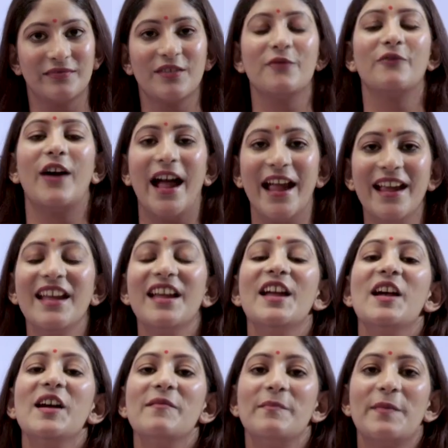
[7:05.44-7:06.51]
Why?
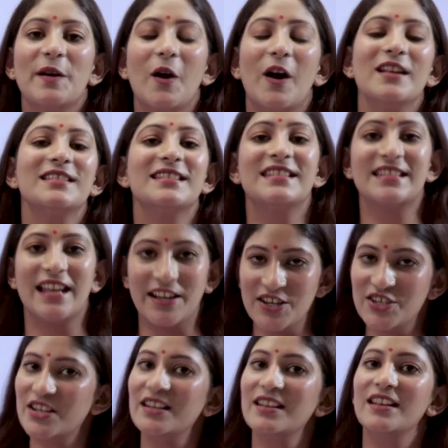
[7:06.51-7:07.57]
Because
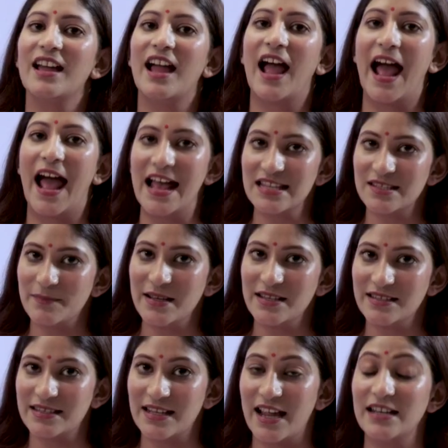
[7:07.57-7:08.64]
sedition has
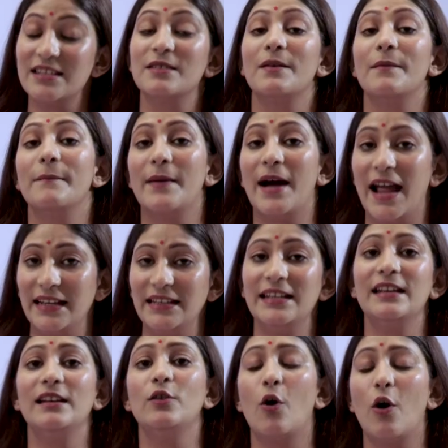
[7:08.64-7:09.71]
been said by
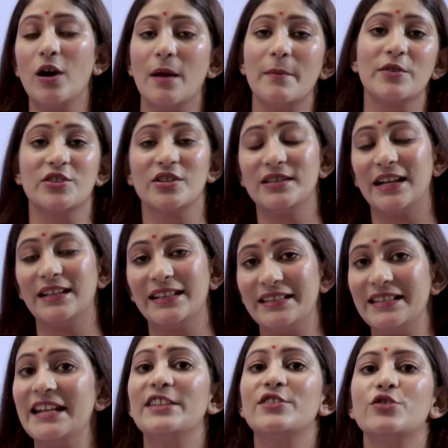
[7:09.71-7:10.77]
the law commission that
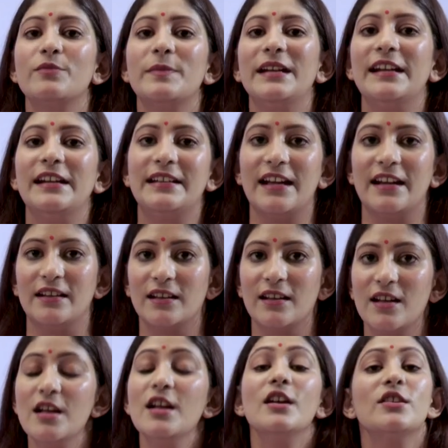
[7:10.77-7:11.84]
it needs to be retained
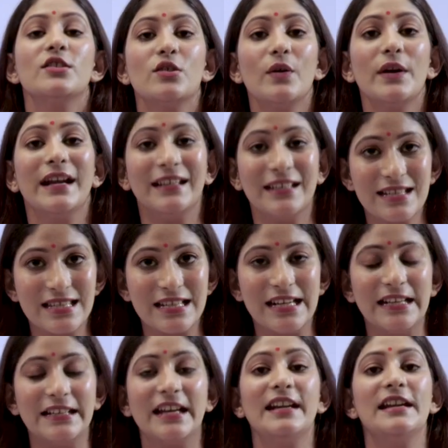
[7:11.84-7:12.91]
so it is
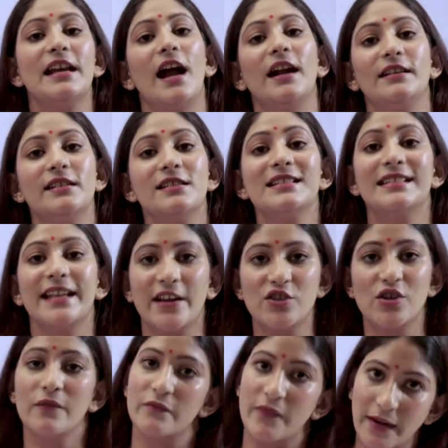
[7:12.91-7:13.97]
retained under
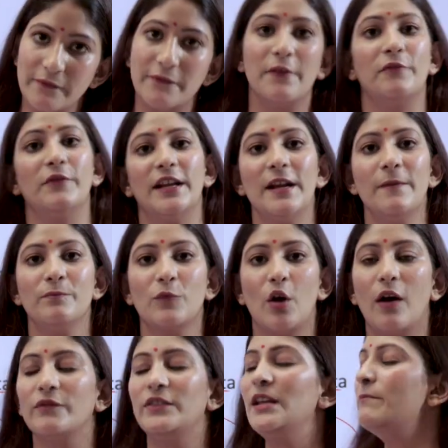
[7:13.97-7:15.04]
section 150
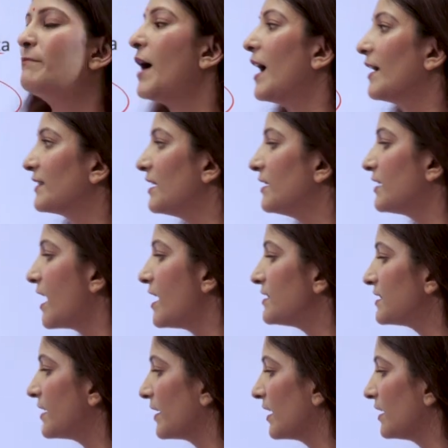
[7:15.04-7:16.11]
of the Bharatiya Nyaya
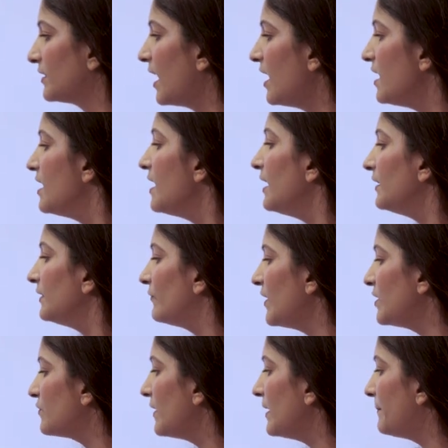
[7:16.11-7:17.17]
Samhita
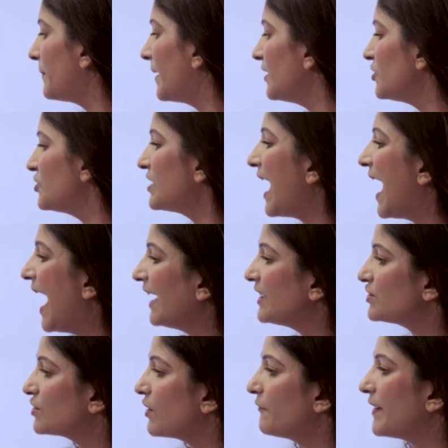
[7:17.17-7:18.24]
which will punish
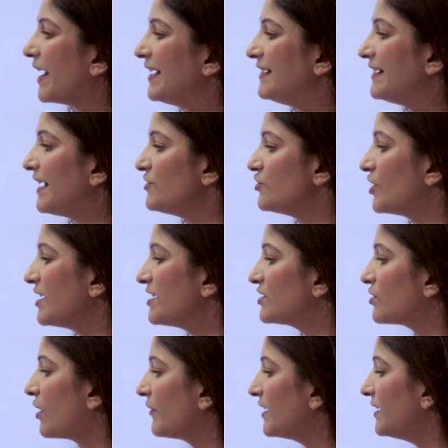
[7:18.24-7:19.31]
acts of endangering
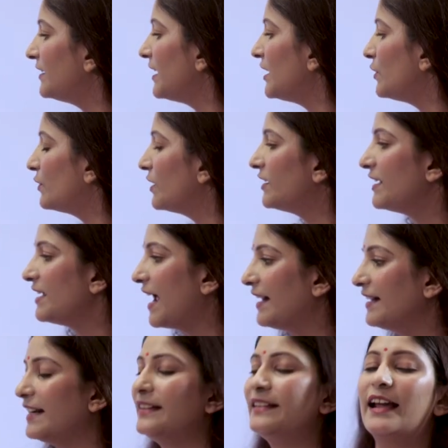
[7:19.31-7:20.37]
sovereignty, unity
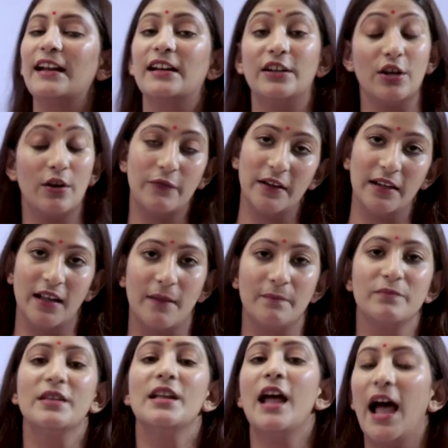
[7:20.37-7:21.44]
and integrity of India.
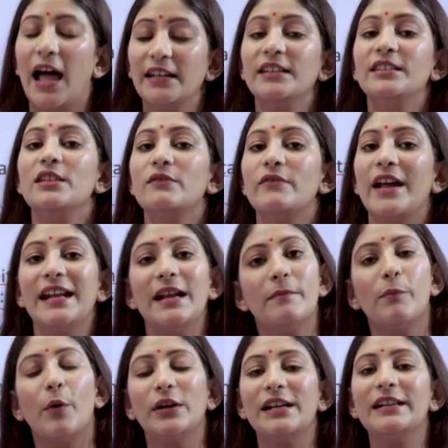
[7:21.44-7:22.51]
Another very
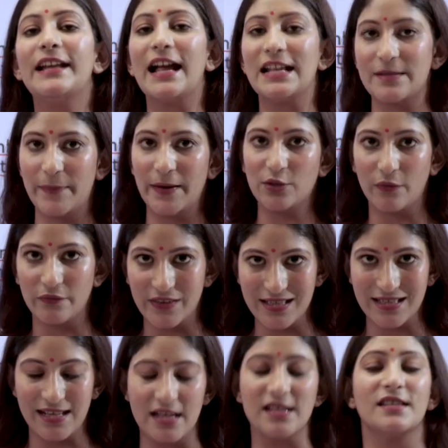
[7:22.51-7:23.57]
important aspect of
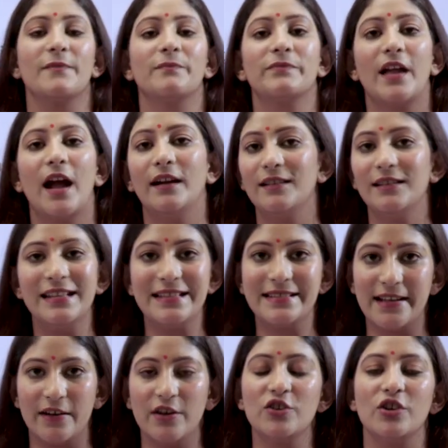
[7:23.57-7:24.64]
this is under the
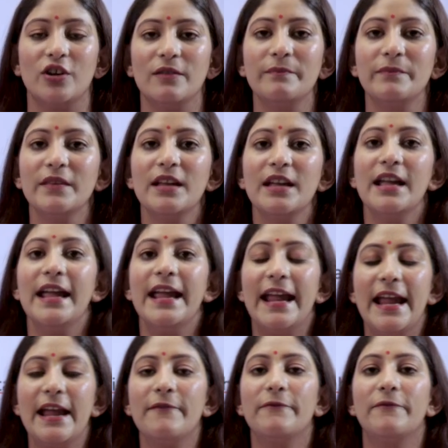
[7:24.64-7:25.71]
sedition,
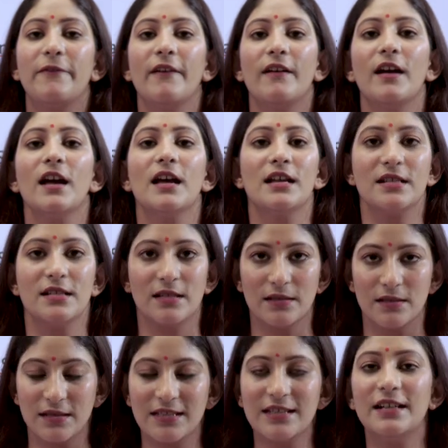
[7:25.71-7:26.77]
if
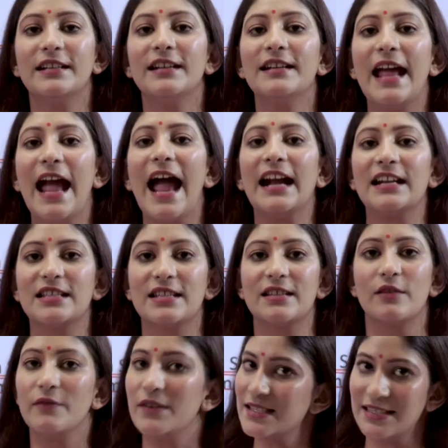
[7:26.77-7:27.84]
certain
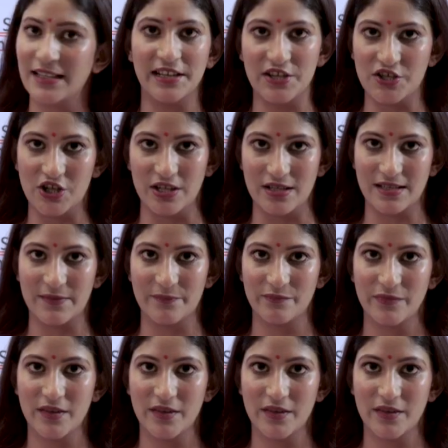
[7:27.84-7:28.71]
acts were seditious,